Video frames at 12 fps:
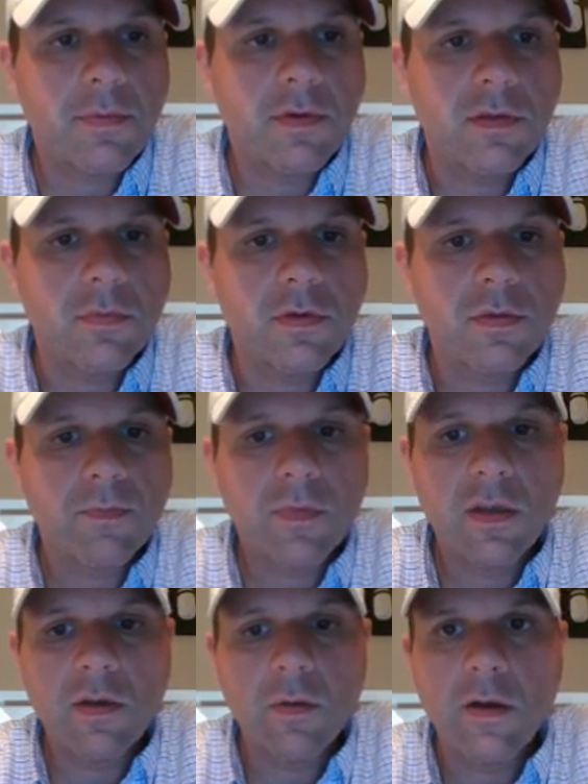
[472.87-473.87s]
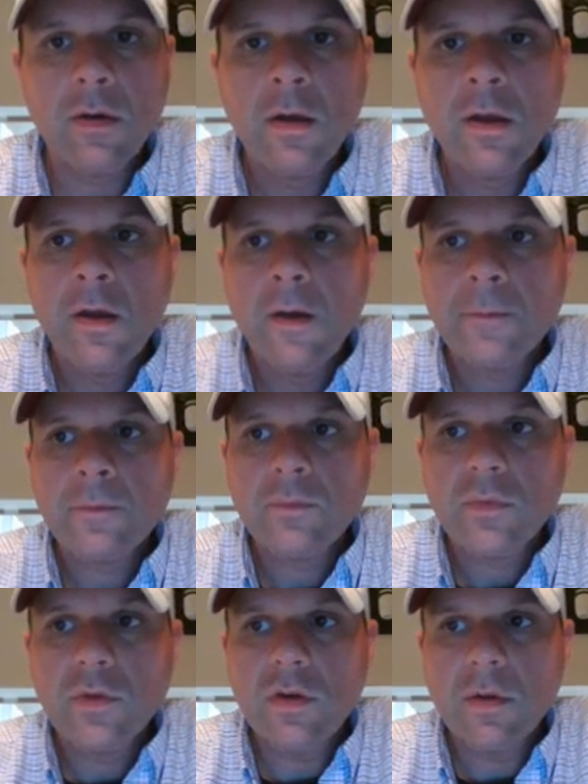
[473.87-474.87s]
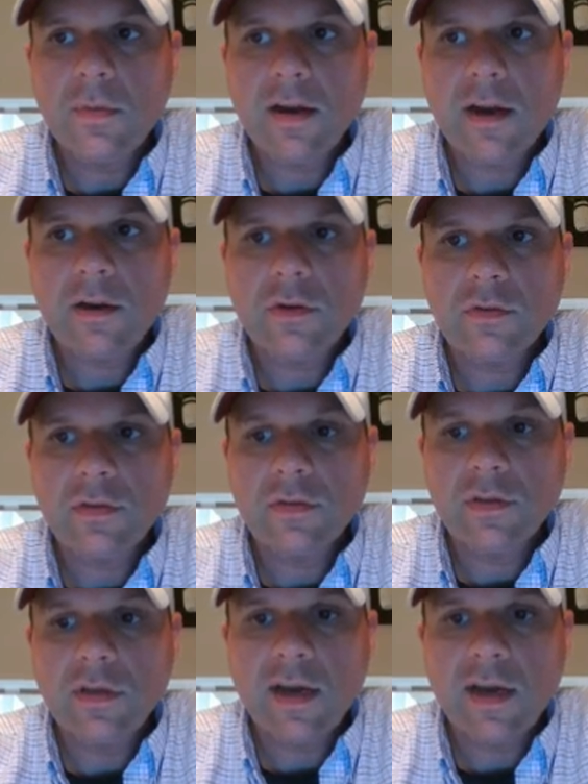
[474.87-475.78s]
it in, but anyway, you come back out here to the